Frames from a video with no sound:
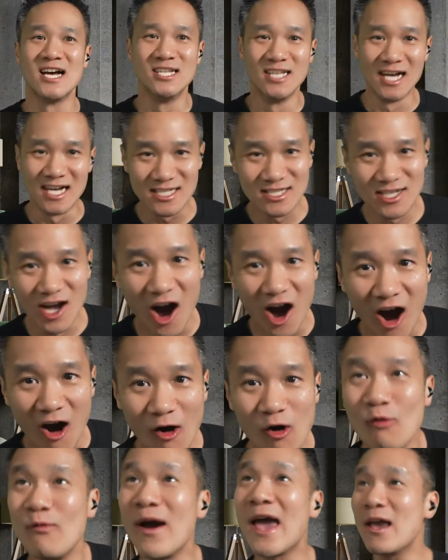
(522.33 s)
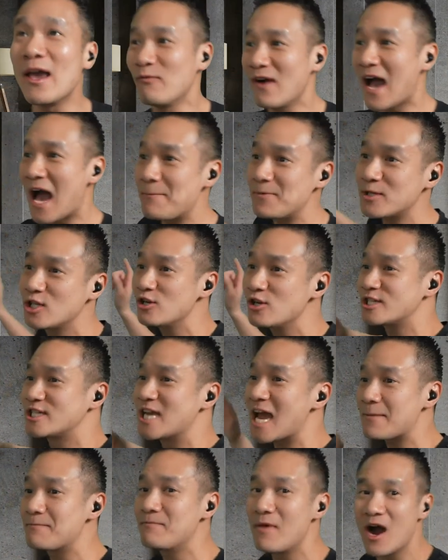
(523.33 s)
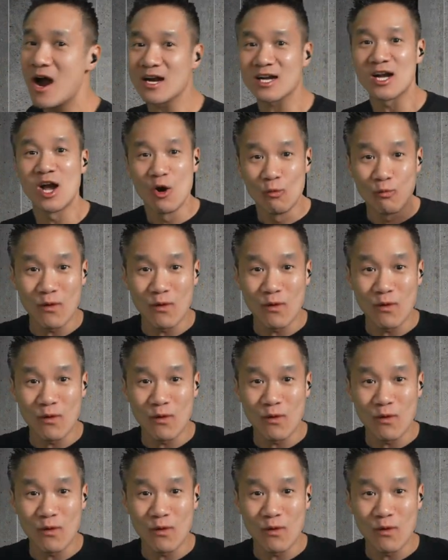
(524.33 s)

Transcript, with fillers: Let's go. Wait, what happened to your check mark?